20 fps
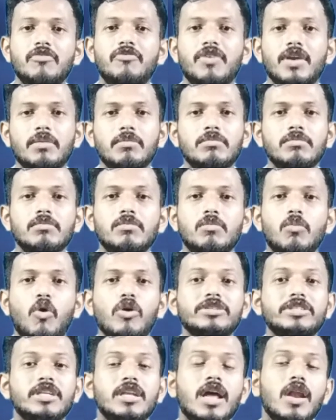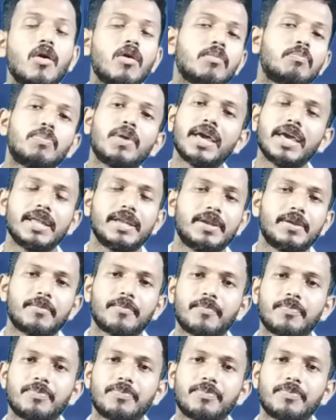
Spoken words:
from motion along plane.